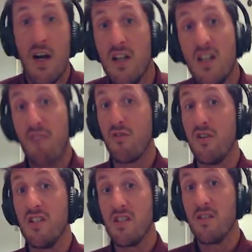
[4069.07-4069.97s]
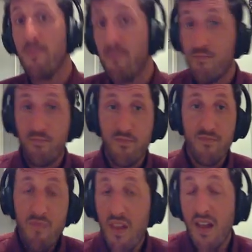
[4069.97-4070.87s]
Tavares.
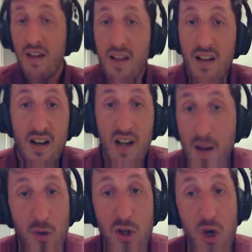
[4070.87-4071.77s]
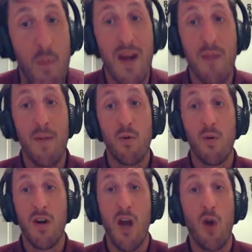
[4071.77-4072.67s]
I'm not sure many people
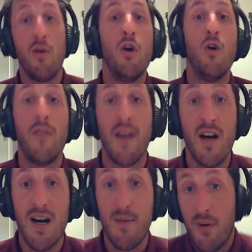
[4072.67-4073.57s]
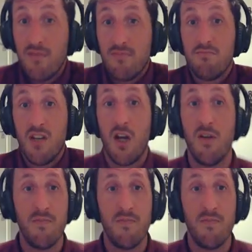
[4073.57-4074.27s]
will know who they are, but, you know,